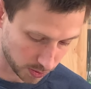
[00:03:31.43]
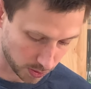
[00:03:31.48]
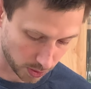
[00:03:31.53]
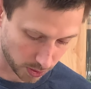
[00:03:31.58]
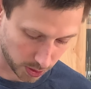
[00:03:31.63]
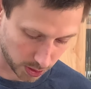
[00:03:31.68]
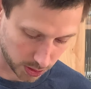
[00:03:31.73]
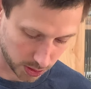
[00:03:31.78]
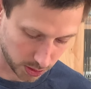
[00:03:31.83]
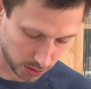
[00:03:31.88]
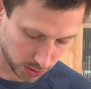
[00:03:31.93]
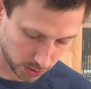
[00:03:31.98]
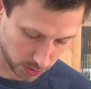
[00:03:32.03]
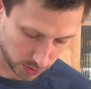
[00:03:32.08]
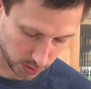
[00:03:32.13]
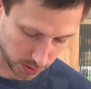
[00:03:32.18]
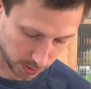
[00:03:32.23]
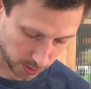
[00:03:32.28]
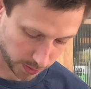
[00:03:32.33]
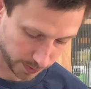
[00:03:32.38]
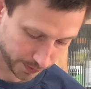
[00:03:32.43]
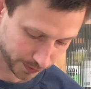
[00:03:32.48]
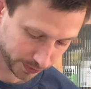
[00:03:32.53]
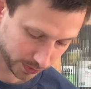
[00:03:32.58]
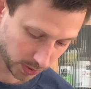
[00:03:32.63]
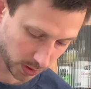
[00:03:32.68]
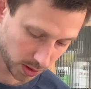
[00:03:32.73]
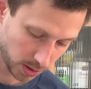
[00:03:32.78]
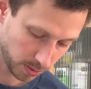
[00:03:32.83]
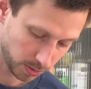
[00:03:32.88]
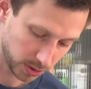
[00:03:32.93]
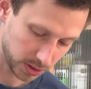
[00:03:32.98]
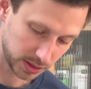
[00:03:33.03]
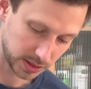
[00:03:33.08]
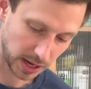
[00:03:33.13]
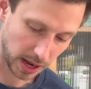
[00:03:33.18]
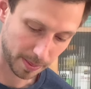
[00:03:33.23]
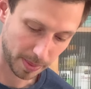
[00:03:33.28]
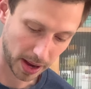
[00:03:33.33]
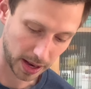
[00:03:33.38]
what we're going to do is we're going to put the
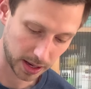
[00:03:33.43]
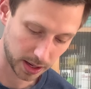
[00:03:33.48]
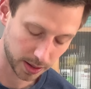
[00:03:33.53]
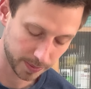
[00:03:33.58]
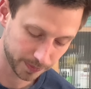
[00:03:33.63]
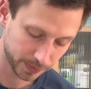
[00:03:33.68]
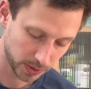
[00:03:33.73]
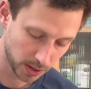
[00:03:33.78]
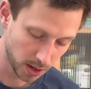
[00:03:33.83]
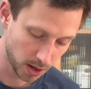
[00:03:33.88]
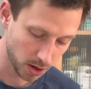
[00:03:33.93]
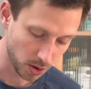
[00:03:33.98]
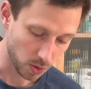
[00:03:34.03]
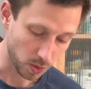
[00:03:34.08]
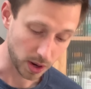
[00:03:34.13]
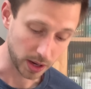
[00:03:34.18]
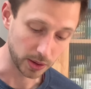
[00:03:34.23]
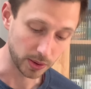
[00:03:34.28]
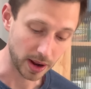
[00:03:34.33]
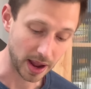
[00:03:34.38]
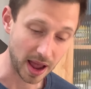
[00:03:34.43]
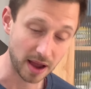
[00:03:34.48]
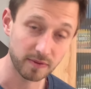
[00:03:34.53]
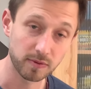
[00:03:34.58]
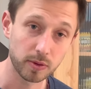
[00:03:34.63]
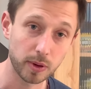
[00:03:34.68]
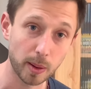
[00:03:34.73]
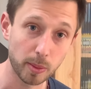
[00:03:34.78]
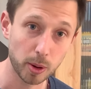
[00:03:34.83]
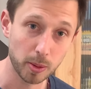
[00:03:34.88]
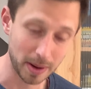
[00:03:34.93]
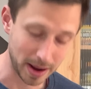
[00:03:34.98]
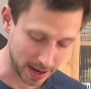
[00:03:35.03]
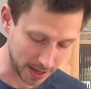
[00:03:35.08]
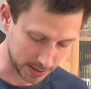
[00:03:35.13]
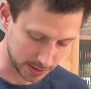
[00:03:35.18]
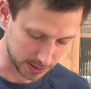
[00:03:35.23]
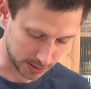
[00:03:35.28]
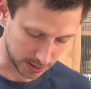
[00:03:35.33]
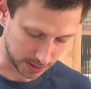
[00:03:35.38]
top back on. Why do I have rubber
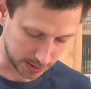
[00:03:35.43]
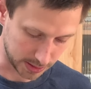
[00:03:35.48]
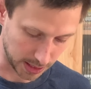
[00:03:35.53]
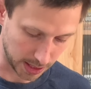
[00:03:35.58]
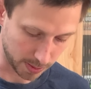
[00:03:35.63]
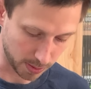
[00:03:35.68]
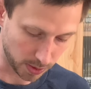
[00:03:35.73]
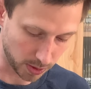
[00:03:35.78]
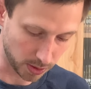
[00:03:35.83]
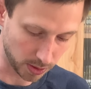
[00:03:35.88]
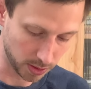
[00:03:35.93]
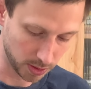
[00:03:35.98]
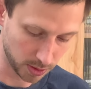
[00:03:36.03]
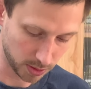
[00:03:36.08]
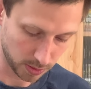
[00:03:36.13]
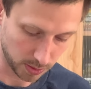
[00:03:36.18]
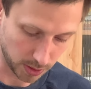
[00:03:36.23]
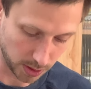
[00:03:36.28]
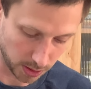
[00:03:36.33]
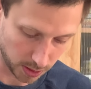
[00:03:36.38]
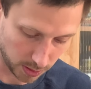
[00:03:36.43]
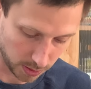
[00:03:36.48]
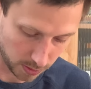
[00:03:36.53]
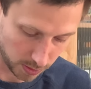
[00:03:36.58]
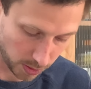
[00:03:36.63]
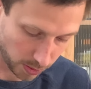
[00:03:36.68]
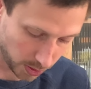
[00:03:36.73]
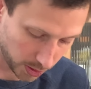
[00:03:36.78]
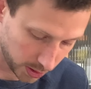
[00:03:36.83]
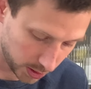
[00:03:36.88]
bands on the table? Well, what we're